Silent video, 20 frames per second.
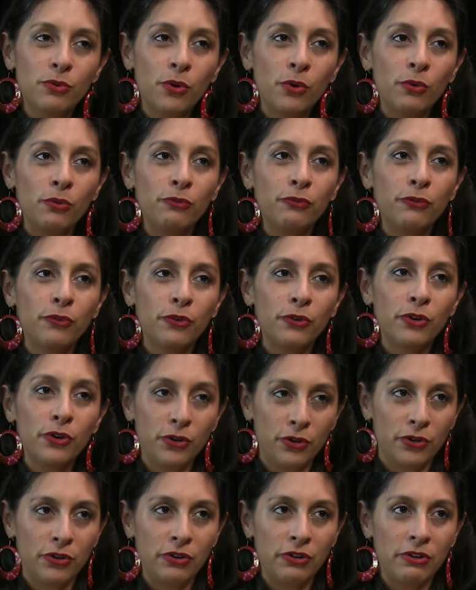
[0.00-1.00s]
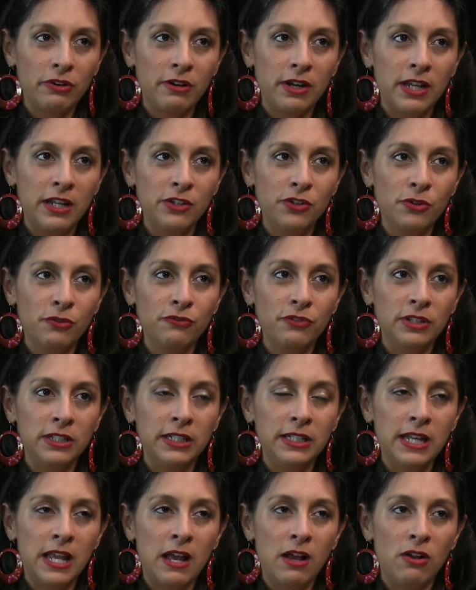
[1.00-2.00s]
wrote for her in your
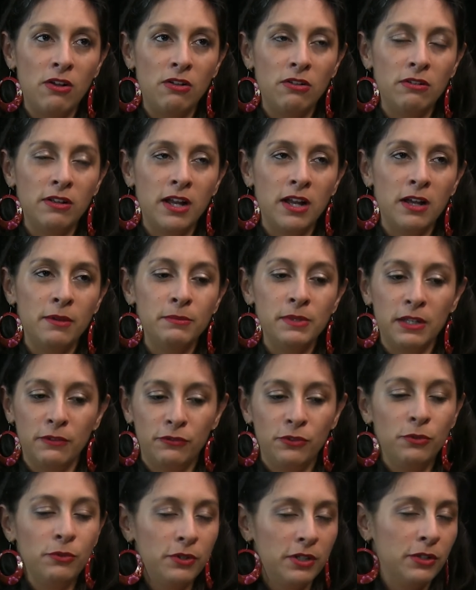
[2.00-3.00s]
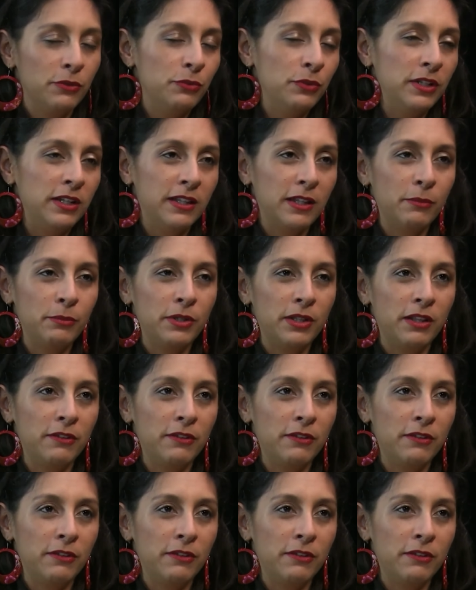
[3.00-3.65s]
Villanelle. Um, yeah. If you could read it, that'd be